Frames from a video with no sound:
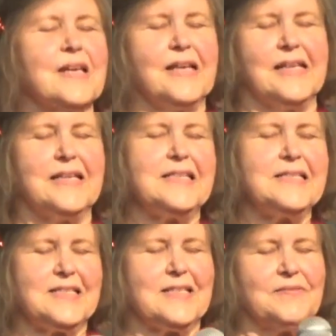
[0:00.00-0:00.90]
Let
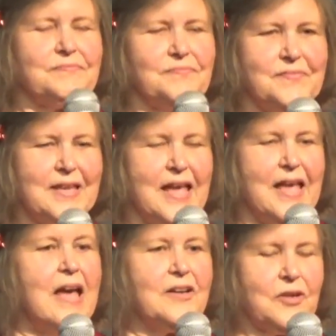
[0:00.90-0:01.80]
us
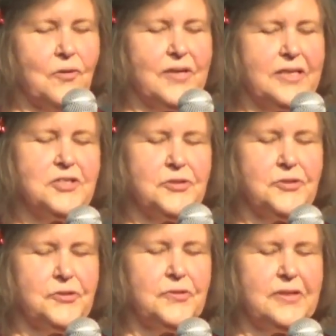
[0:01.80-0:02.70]
go
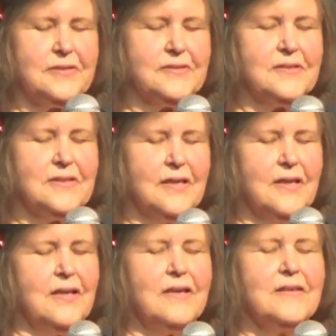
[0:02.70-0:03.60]
into
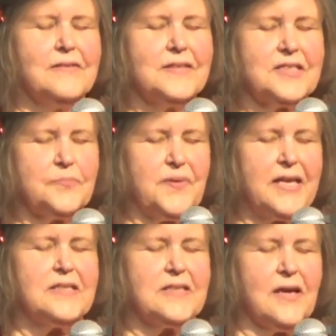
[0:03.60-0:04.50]
the
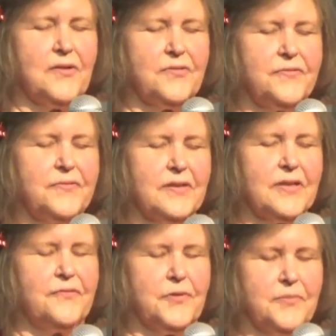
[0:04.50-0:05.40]
space of
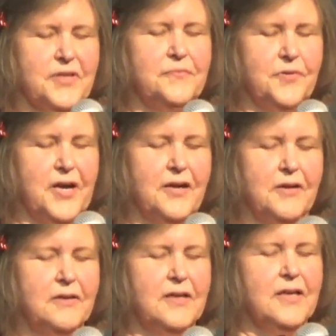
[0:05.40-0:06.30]
affirmative
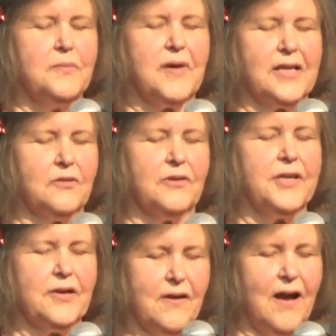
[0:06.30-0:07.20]
prayer by lowering
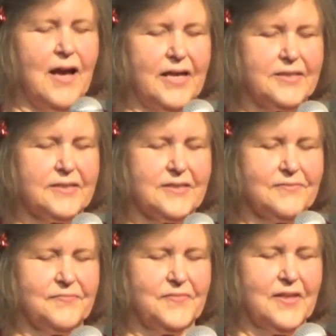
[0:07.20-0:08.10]
our eyes
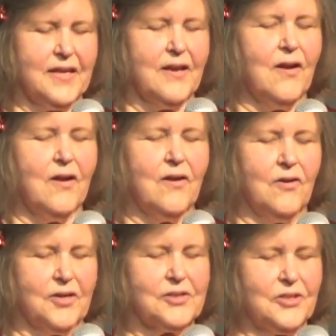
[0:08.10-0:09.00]

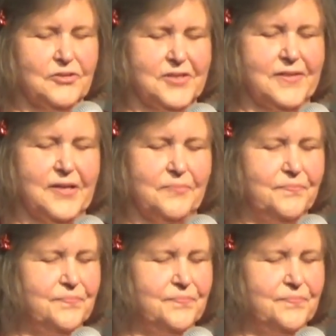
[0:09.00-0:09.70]
or closing them,